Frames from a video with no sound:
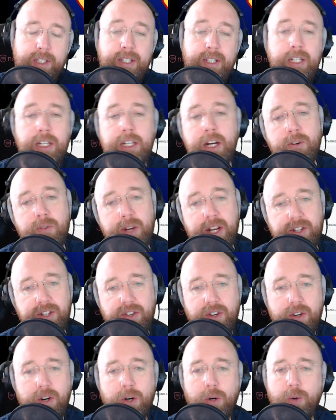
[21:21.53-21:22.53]

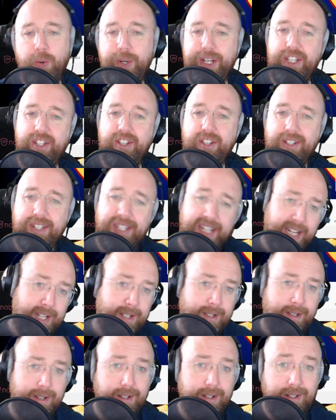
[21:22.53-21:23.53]
Donuts always
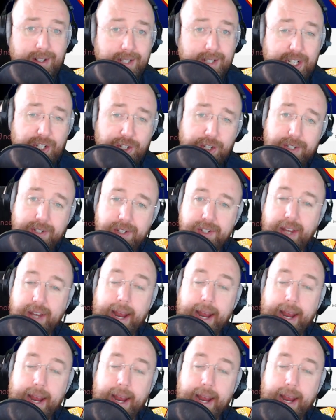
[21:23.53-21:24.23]
taste delicious.